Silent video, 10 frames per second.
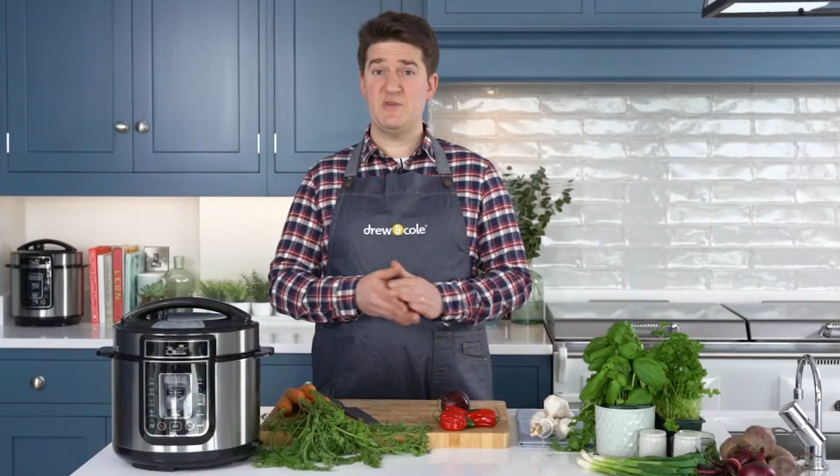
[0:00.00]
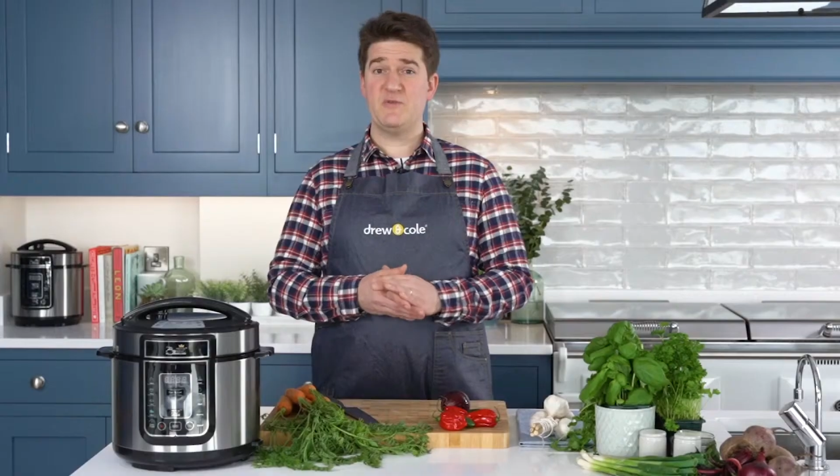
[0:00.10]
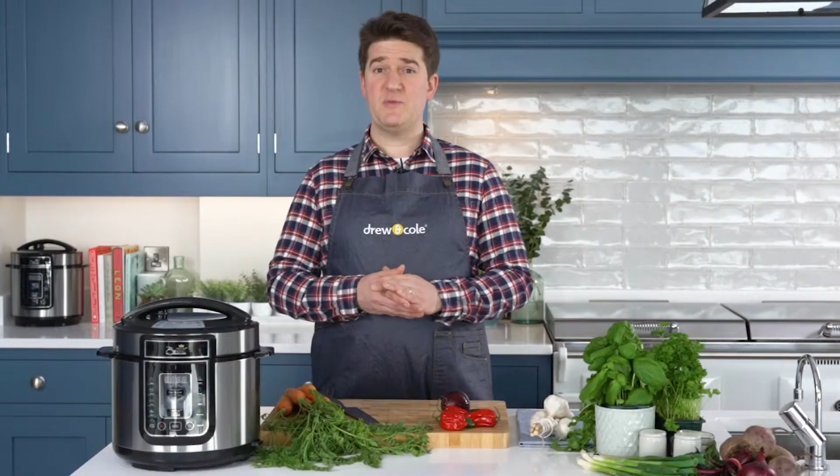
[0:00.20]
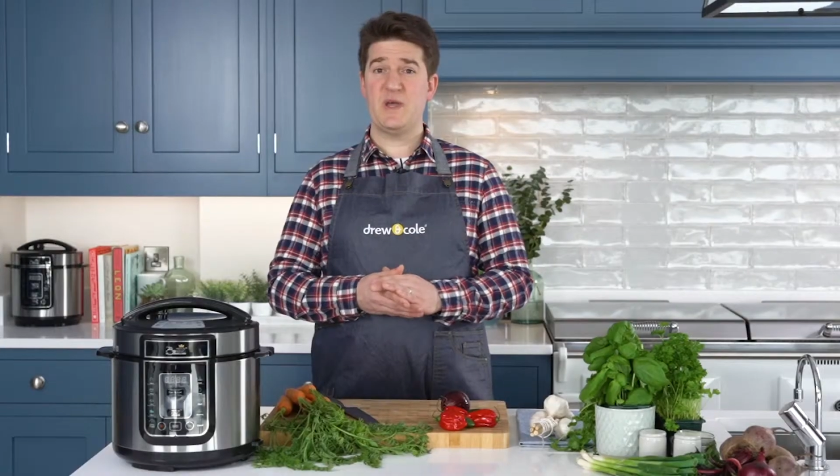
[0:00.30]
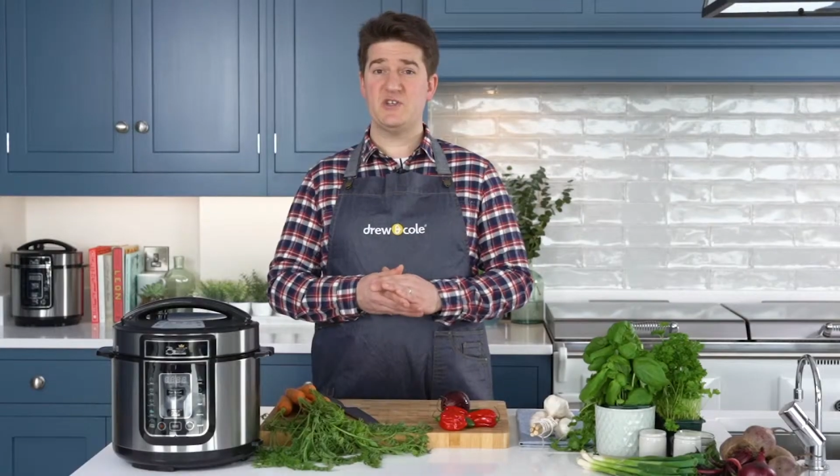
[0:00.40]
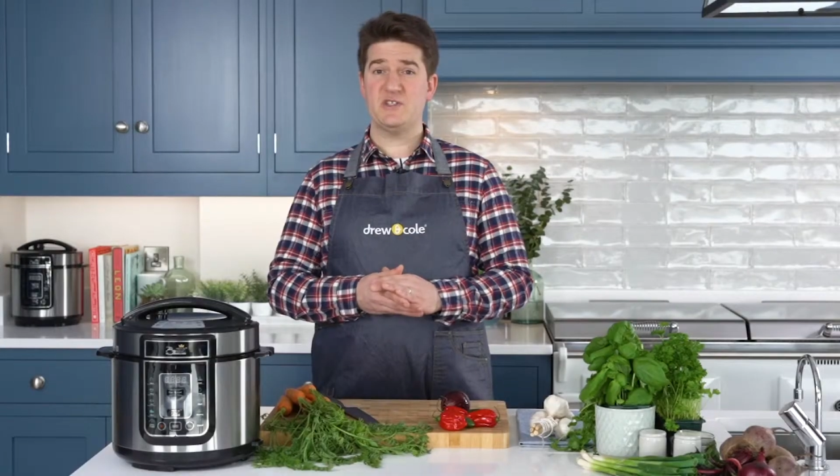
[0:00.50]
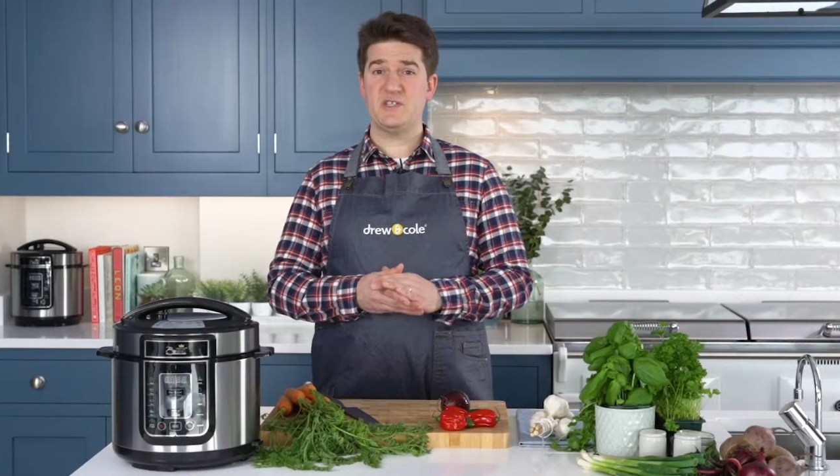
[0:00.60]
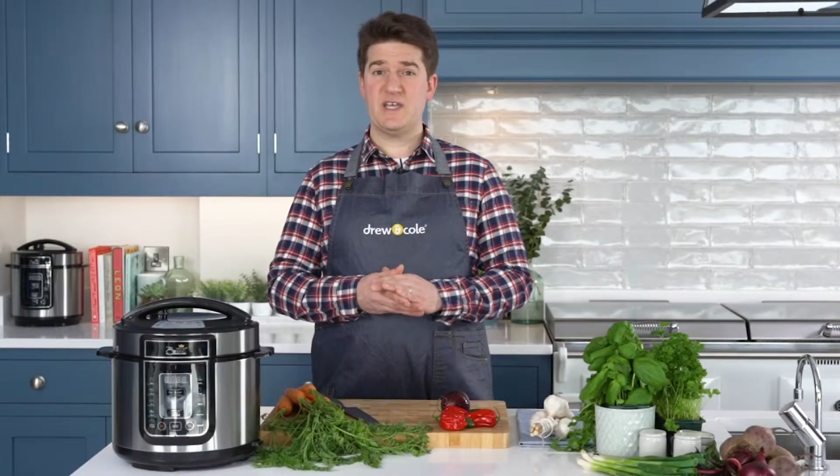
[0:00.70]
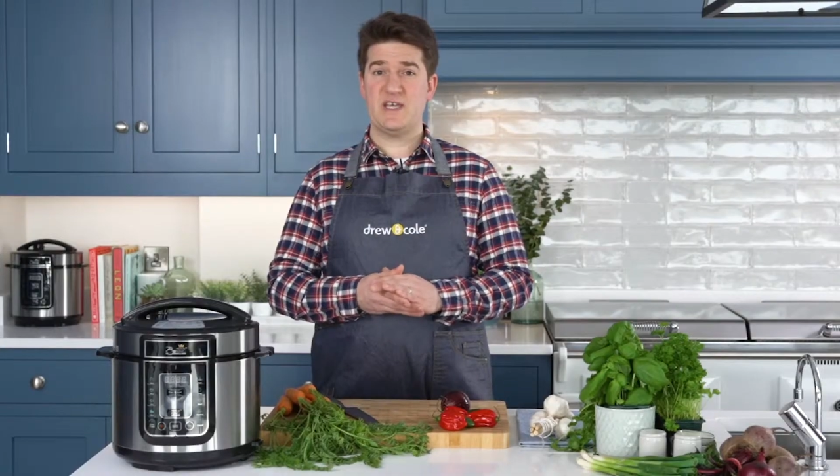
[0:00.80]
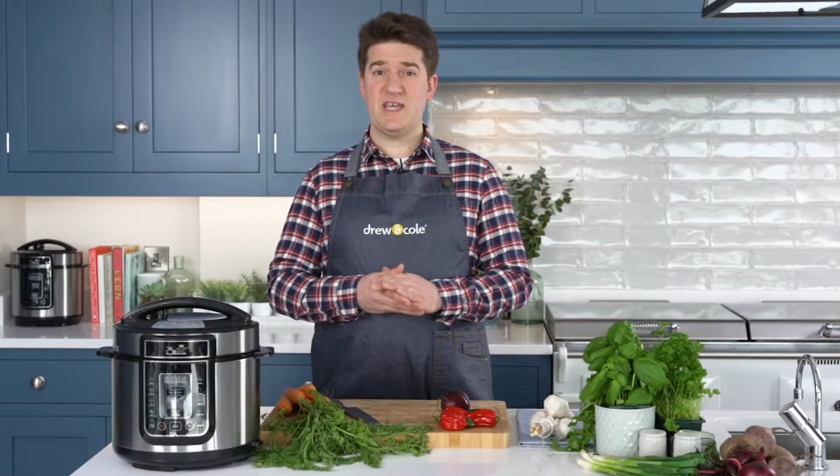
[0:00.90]
information
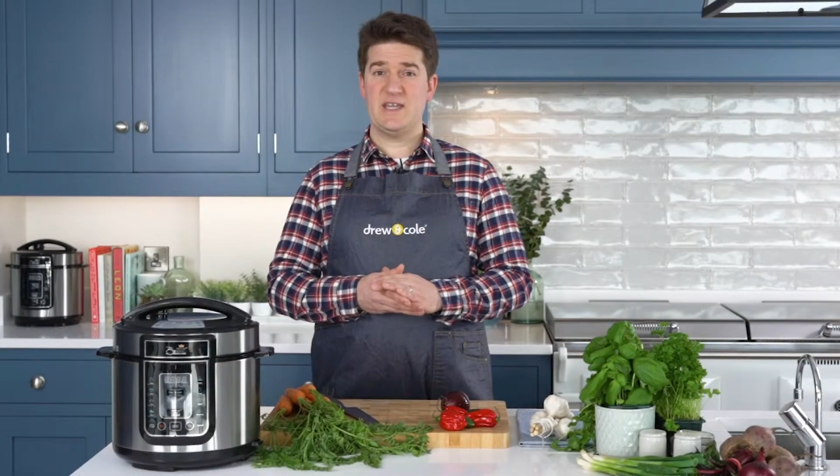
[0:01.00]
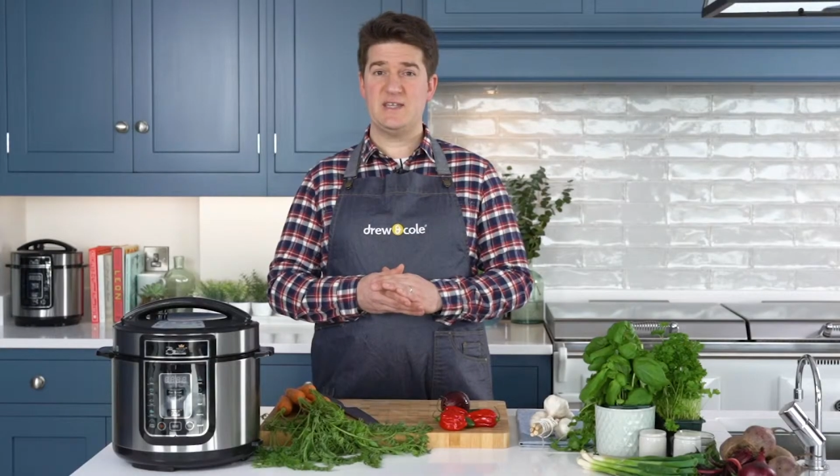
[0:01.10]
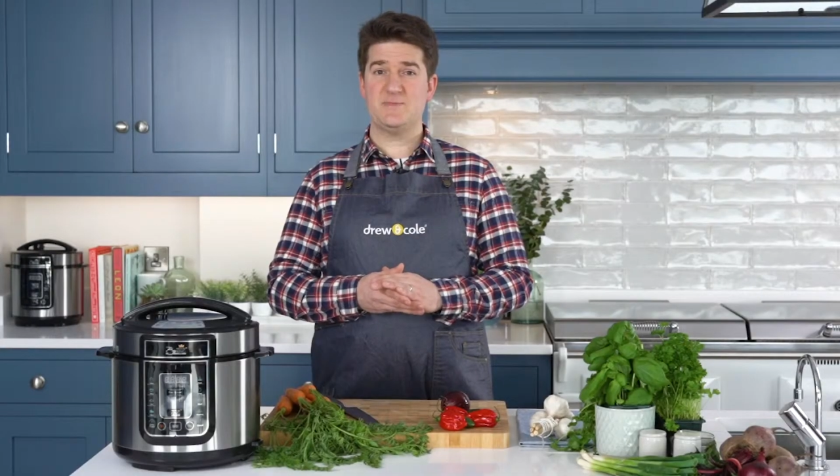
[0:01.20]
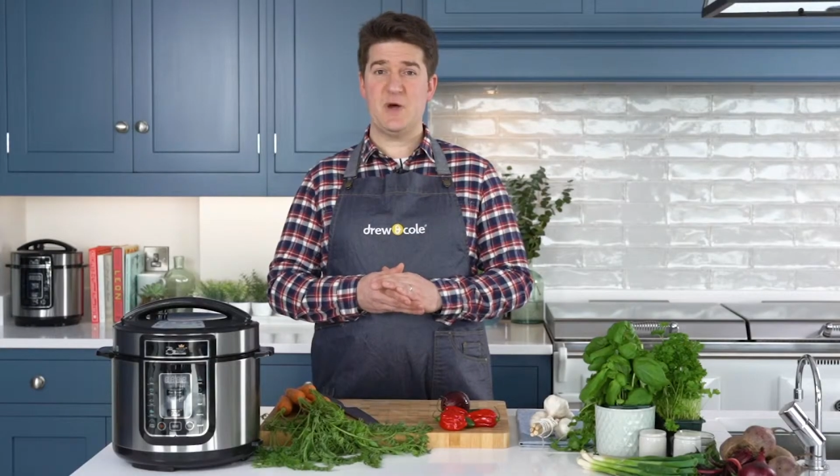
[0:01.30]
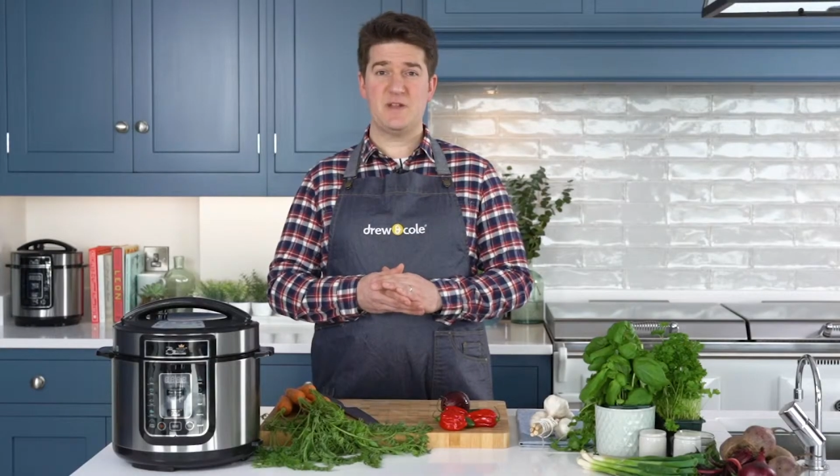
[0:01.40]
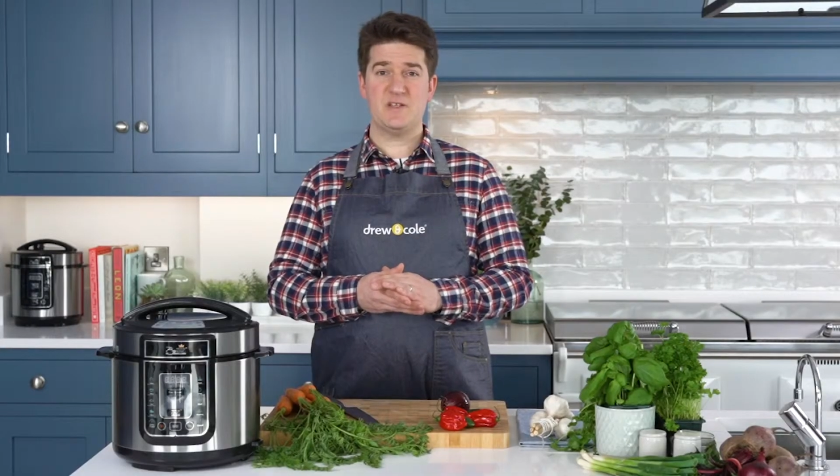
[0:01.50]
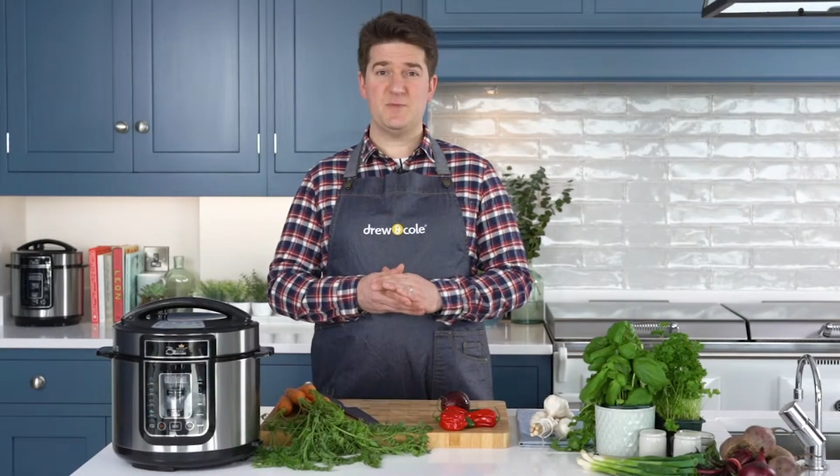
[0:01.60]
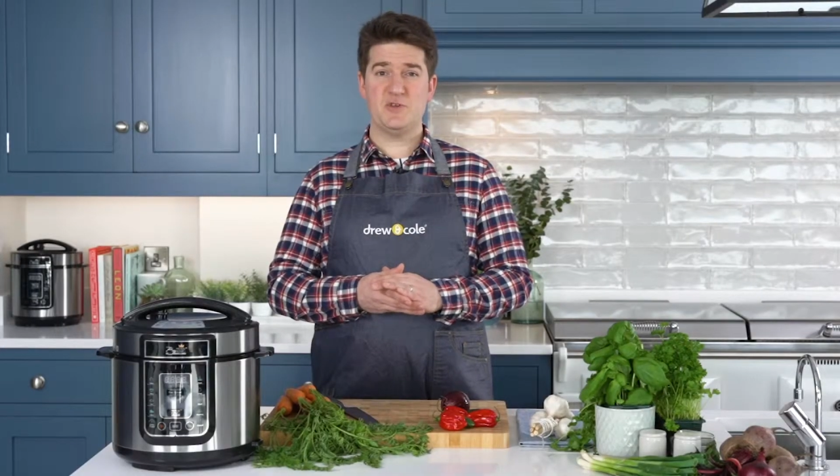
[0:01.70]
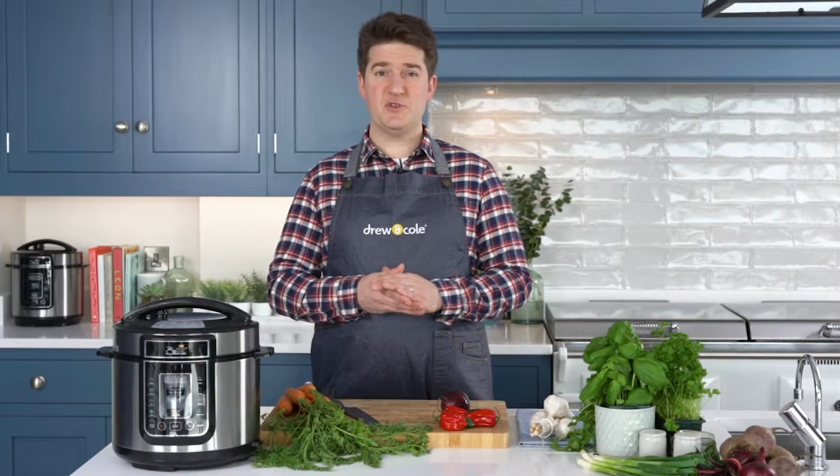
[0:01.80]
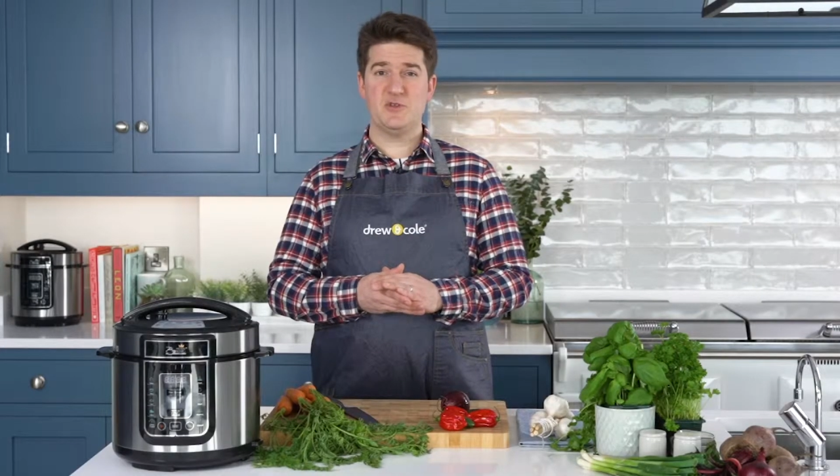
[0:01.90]
to take in as part of this
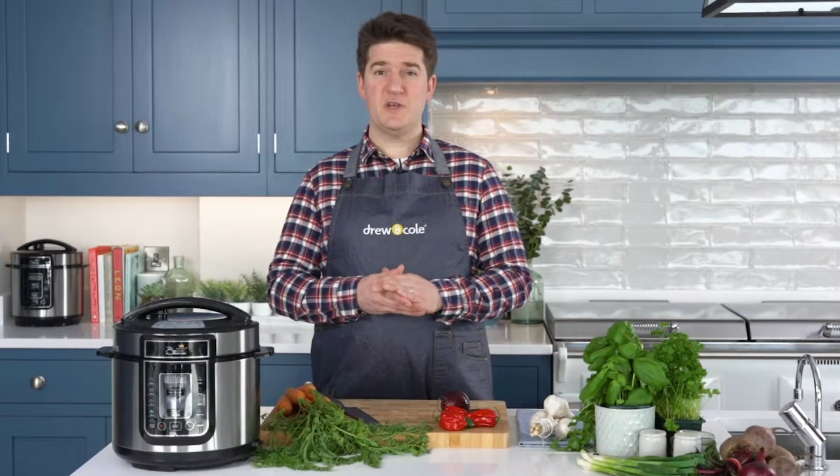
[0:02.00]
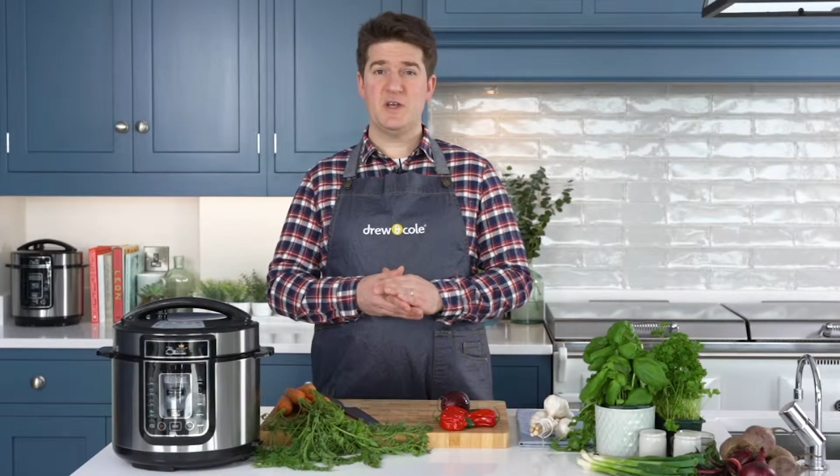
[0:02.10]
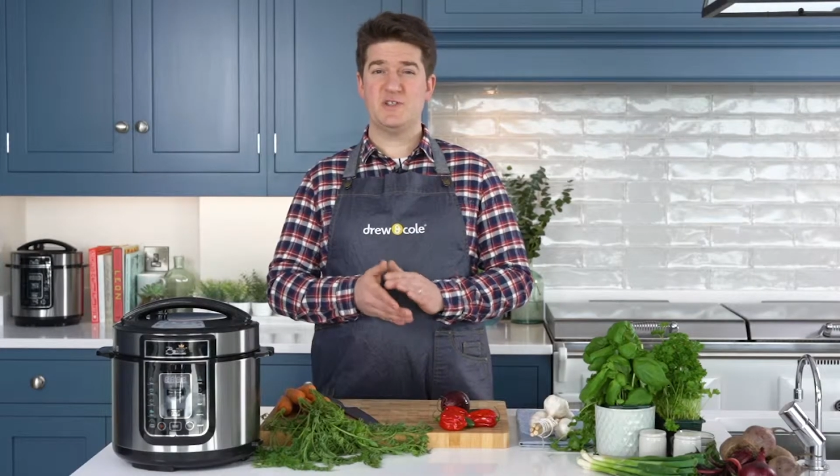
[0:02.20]
module,